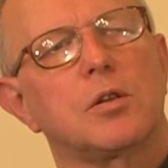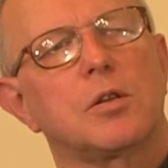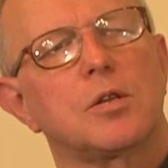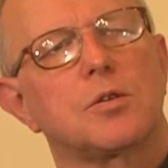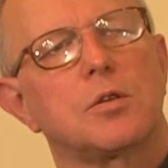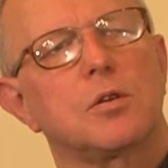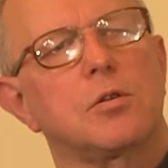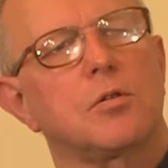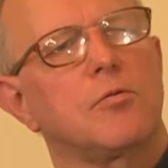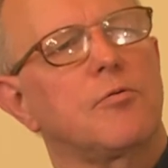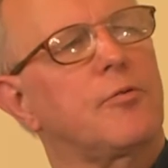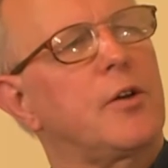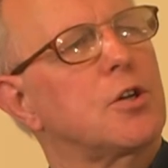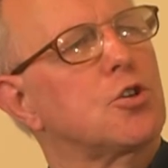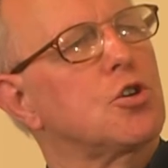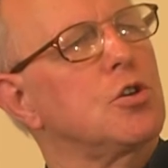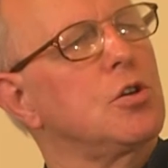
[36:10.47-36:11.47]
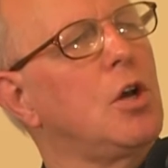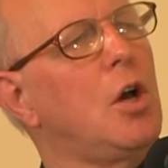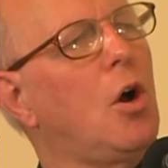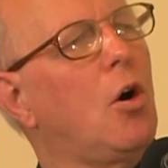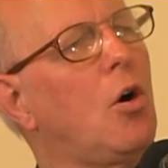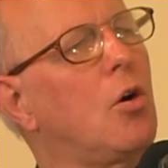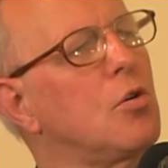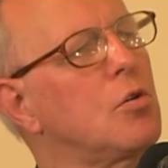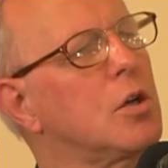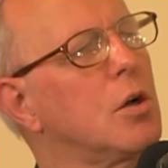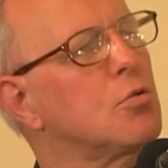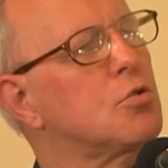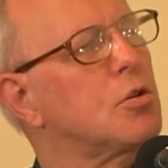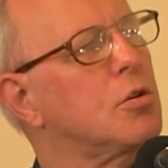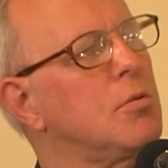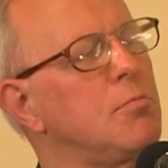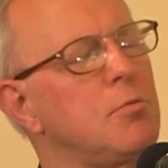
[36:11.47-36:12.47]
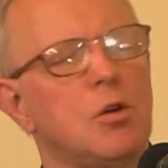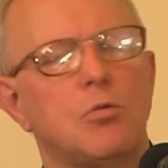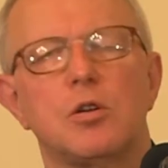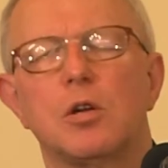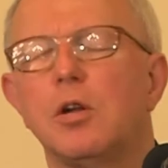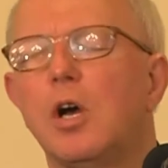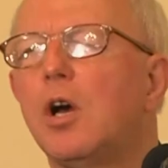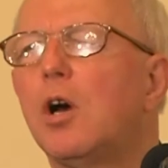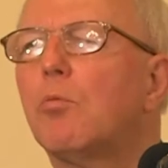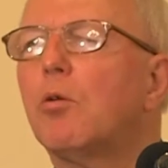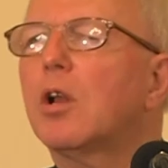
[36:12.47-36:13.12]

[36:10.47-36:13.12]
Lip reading: with this in confession or who go to communion.